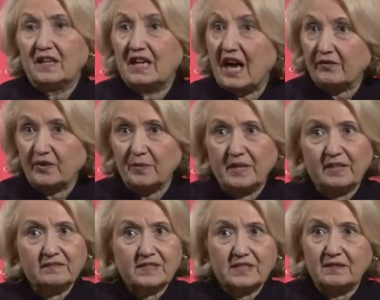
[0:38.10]

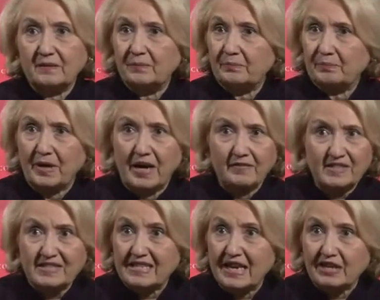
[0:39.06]
government,
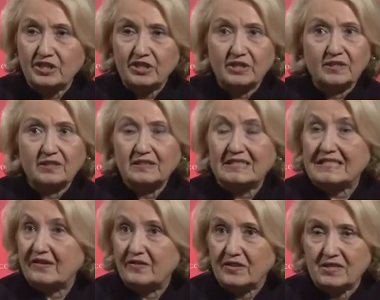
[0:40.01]
private sector,
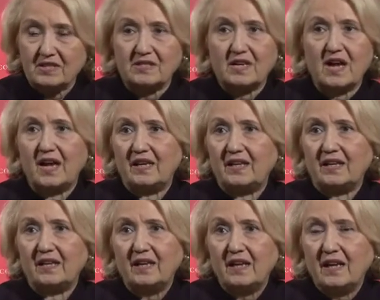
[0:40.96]
civil
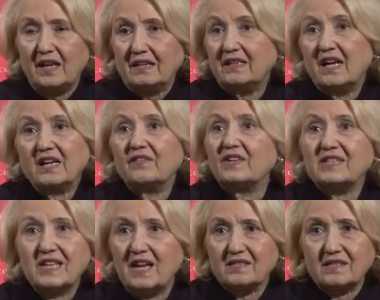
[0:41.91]
society, none of
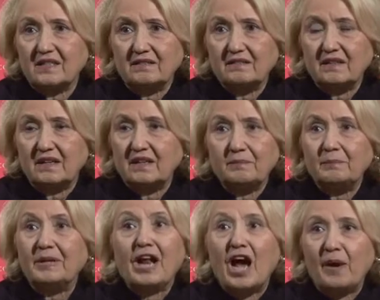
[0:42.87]
us has a
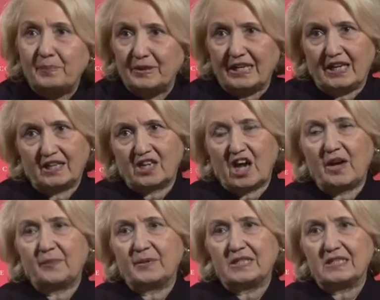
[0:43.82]
monopoly on
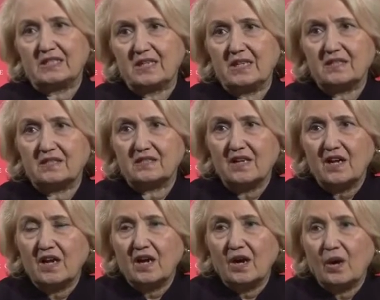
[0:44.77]
competencies
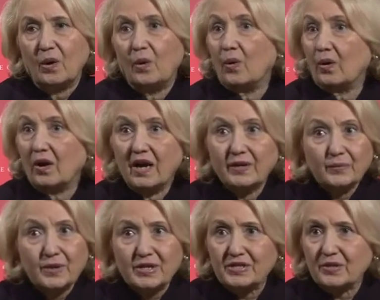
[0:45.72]
or on
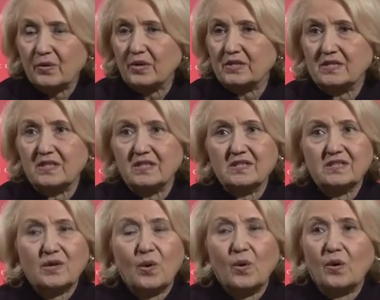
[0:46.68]

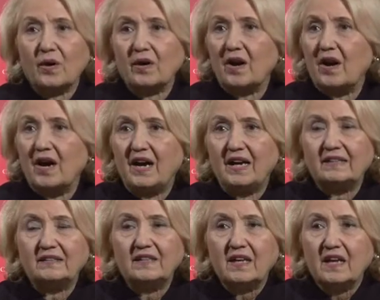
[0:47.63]
resources or
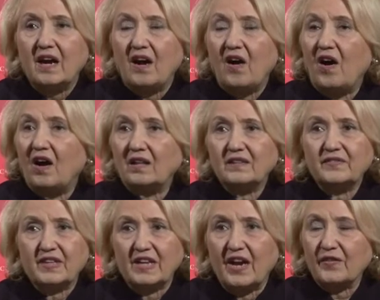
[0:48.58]
on all
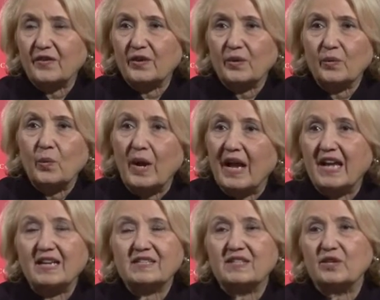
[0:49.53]
of the other
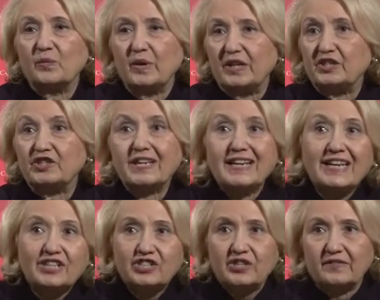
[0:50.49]
ways in which
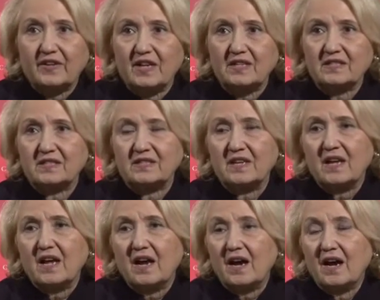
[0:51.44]
each of us
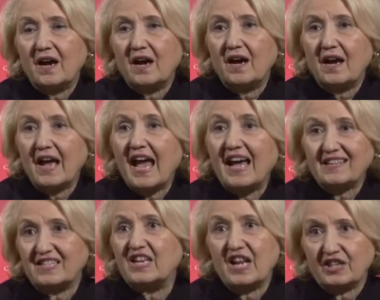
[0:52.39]

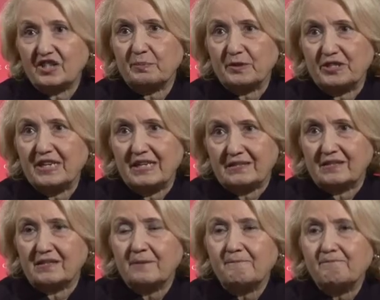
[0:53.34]
has an
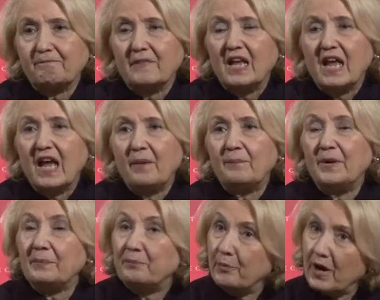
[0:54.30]
expertise.
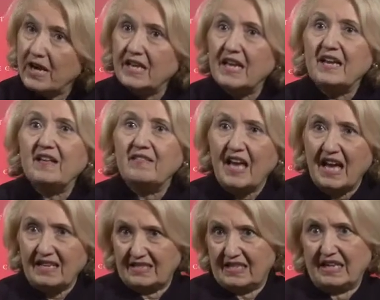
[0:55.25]
But bringing
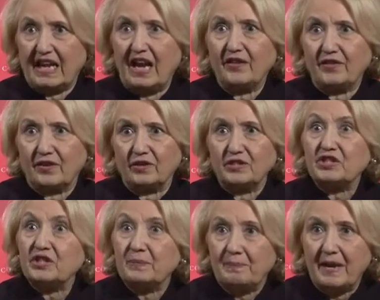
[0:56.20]
that together
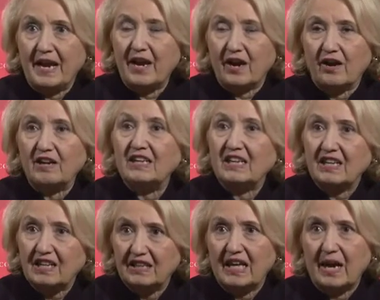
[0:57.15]
to bear in a
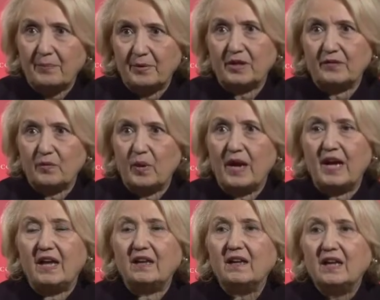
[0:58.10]
collaborative
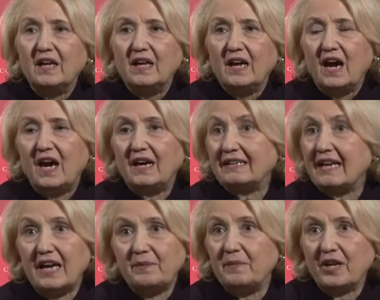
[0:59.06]
way
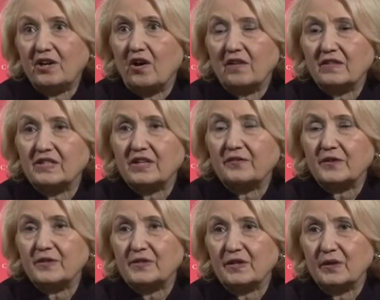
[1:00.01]
can make all the
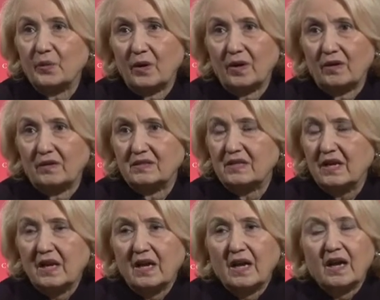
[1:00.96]
difference in the world.
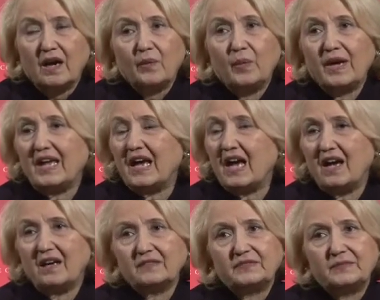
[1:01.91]
We
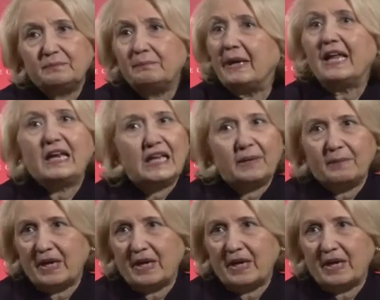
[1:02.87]
have many,